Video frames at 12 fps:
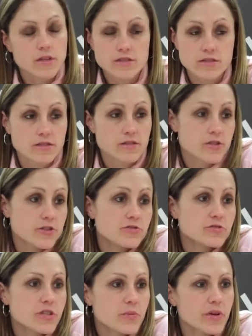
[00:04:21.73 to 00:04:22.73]
It's
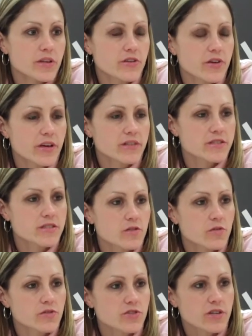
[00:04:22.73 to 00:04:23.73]
huge. I mean, you can't just
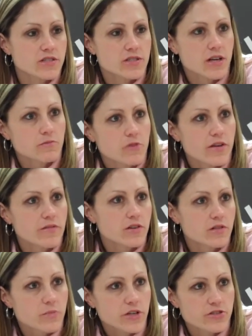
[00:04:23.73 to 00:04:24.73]
go and try to stop Raven
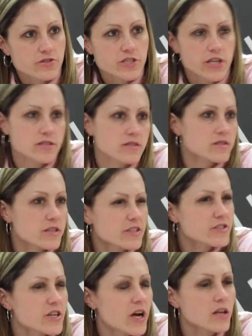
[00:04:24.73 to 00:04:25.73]
or make sure Jazz doesn't get
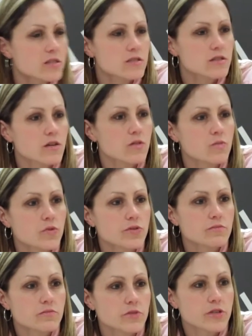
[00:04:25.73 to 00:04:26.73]
shots. You know,
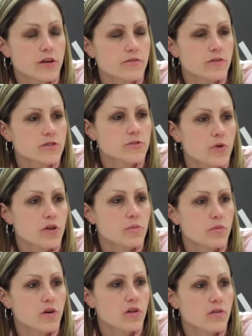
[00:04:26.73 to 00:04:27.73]
we definitely spread the
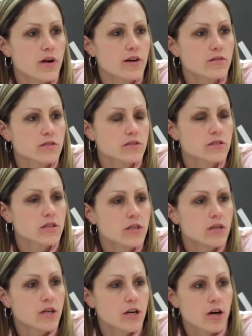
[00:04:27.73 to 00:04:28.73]
ball around, and
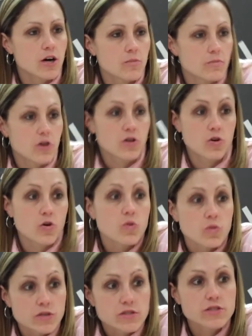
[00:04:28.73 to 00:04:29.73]
our goal
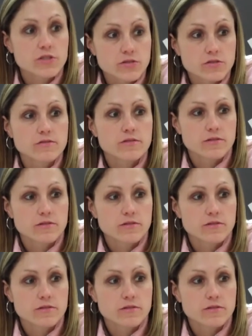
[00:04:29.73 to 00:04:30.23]
was to